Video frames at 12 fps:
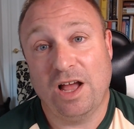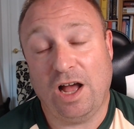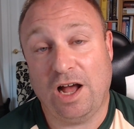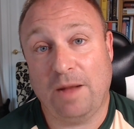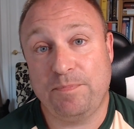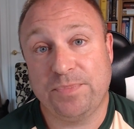
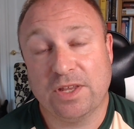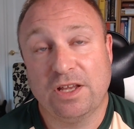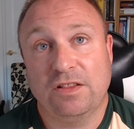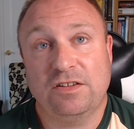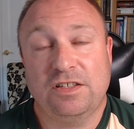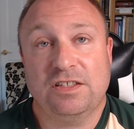
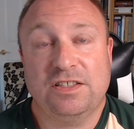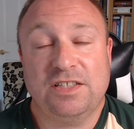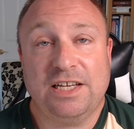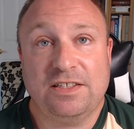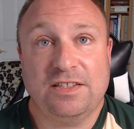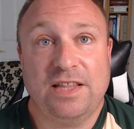The
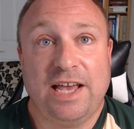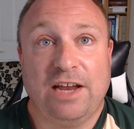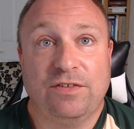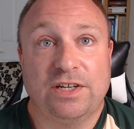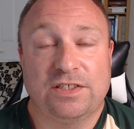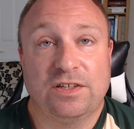success
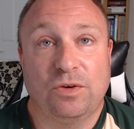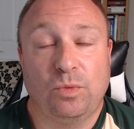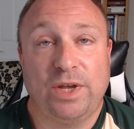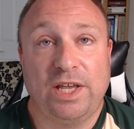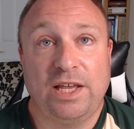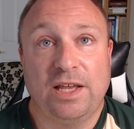there is that
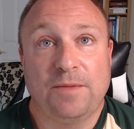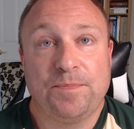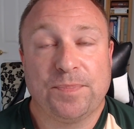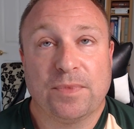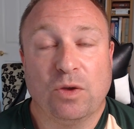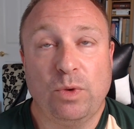we
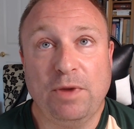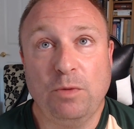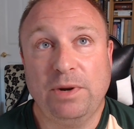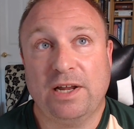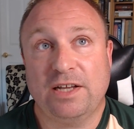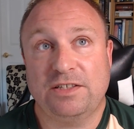
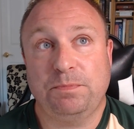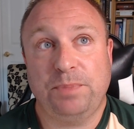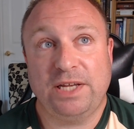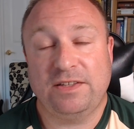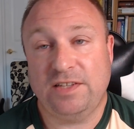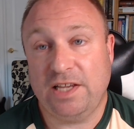mobilize a
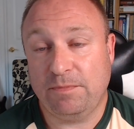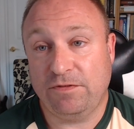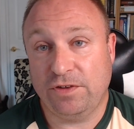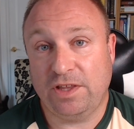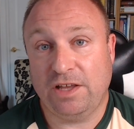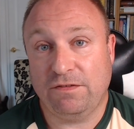big team
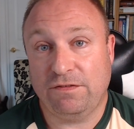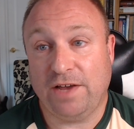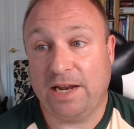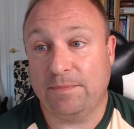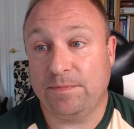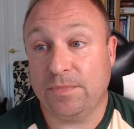for the
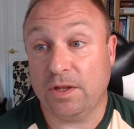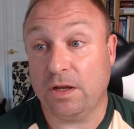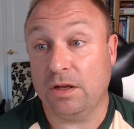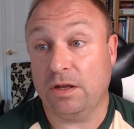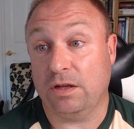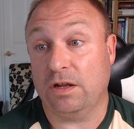event. That
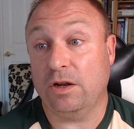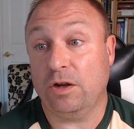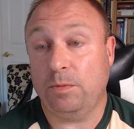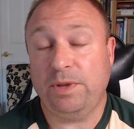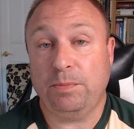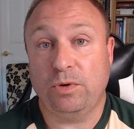a
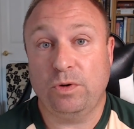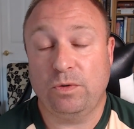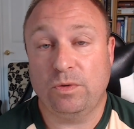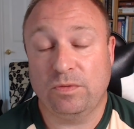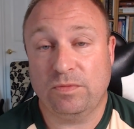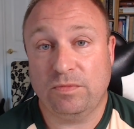lot of people
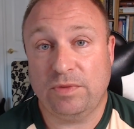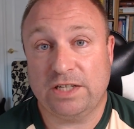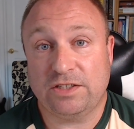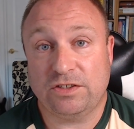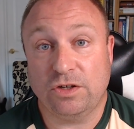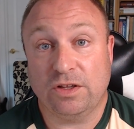who
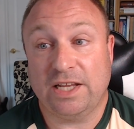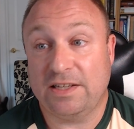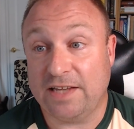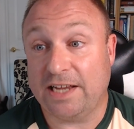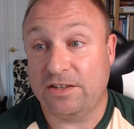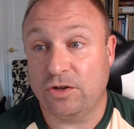it's not their
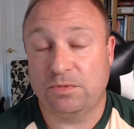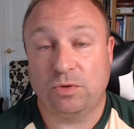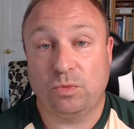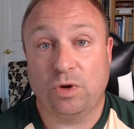day job to